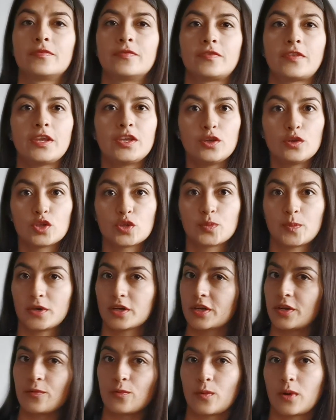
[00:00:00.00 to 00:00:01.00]
They use
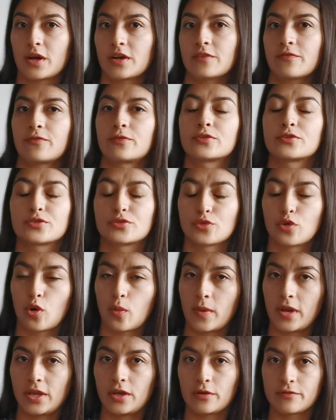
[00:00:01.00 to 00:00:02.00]
sparkling water for so
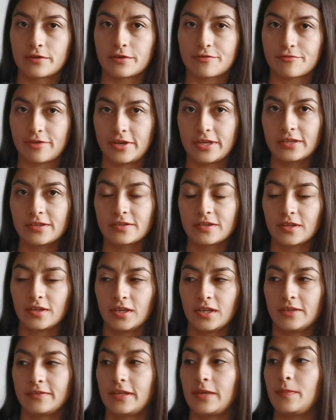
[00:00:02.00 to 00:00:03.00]
many other drinks.
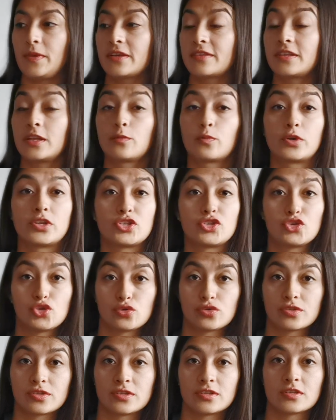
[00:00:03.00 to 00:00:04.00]
They mix it with
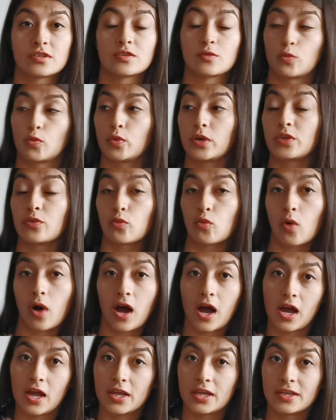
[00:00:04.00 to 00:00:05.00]
juices, with
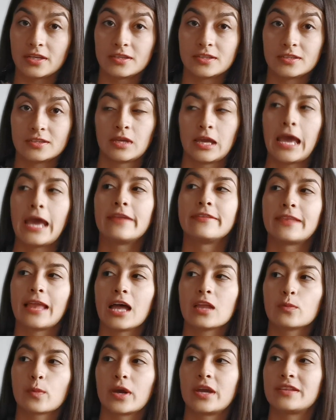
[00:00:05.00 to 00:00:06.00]
wine, and
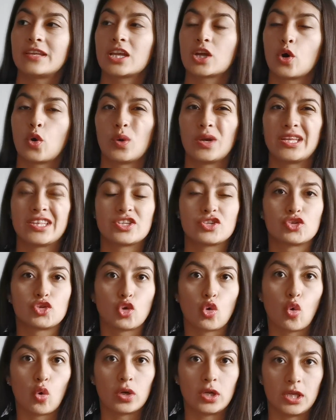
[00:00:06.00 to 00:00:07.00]
that way they call it
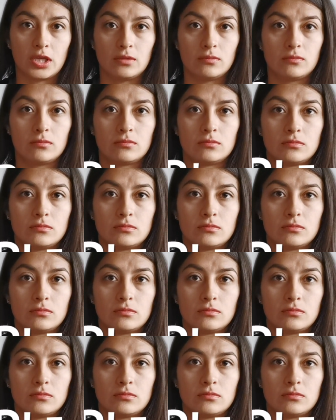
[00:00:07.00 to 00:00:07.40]
Schorle.